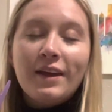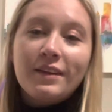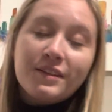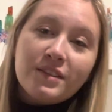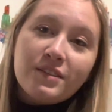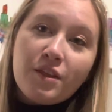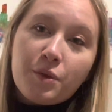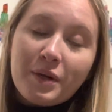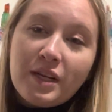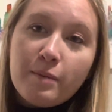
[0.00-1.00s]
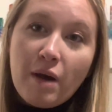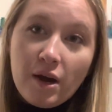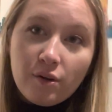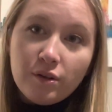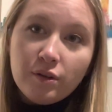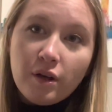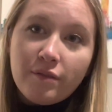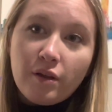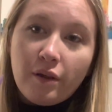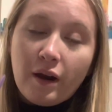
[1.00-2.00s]
This is a 3D model of
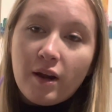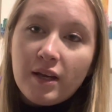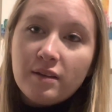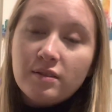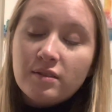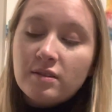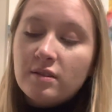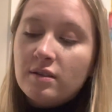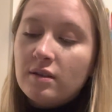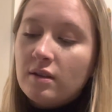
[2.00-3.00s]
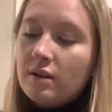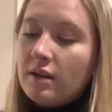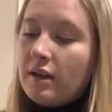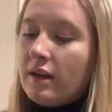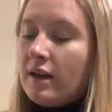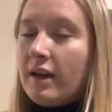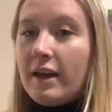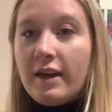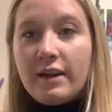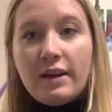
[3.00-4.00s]
the larynx,
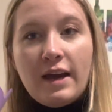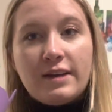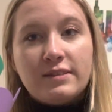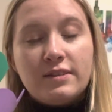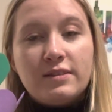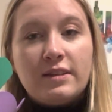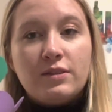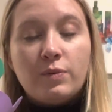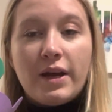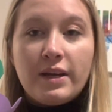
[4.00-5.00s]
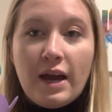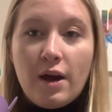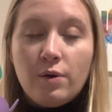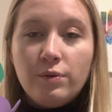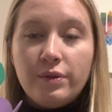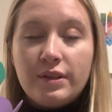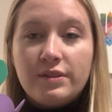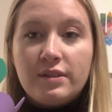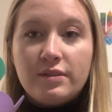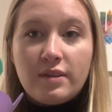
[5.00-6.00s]
and as it sits right now, this
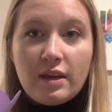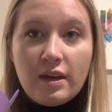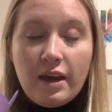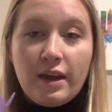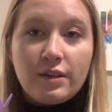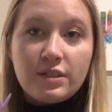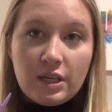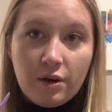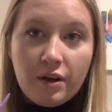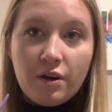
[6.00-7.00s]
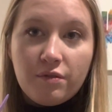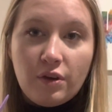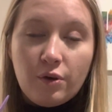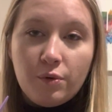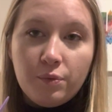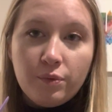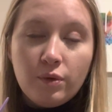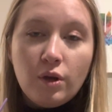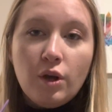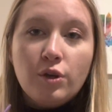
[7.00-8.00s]
is the anterior view.
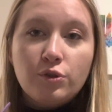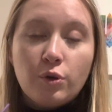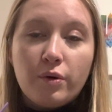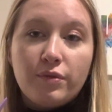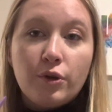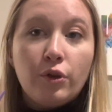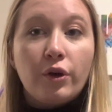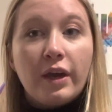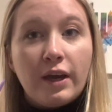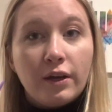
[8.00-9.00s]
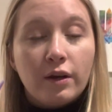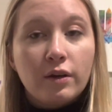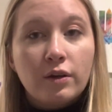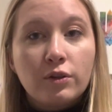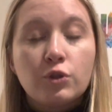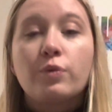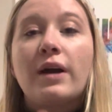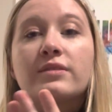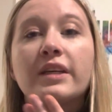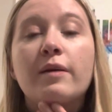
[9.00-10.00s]
So if you're looking
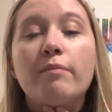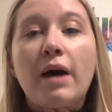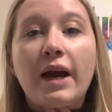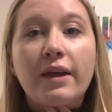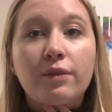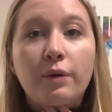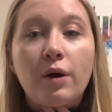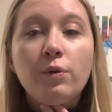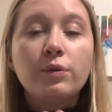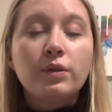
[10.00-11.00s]
directly at my throat,